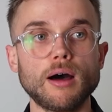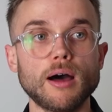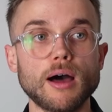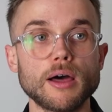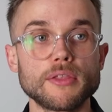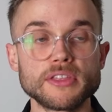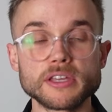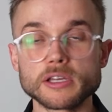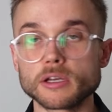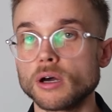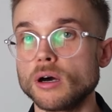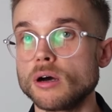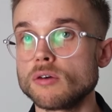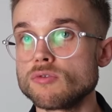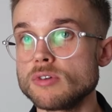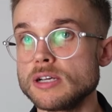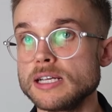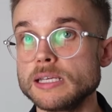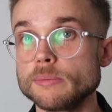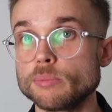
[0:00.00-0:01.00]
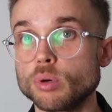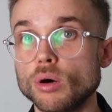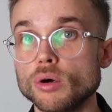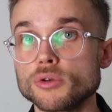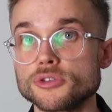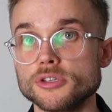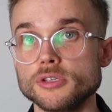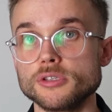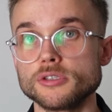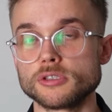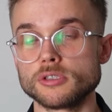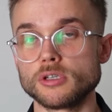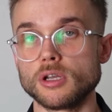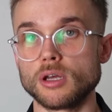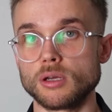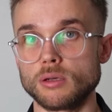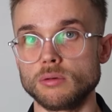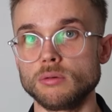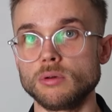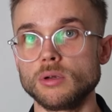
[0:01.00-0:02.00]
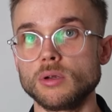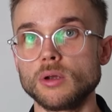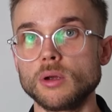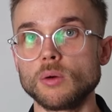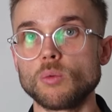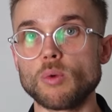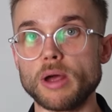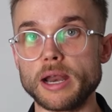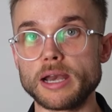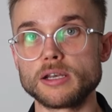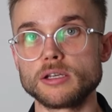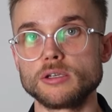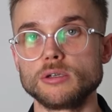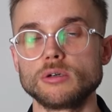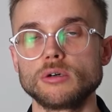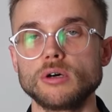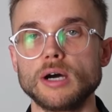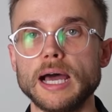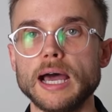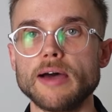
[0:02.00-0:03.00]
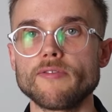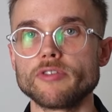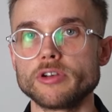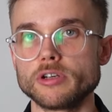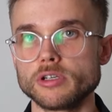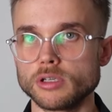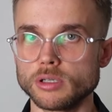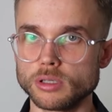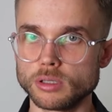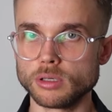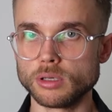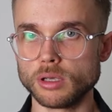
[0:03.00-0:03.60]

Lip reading: I think are really important to know when you're having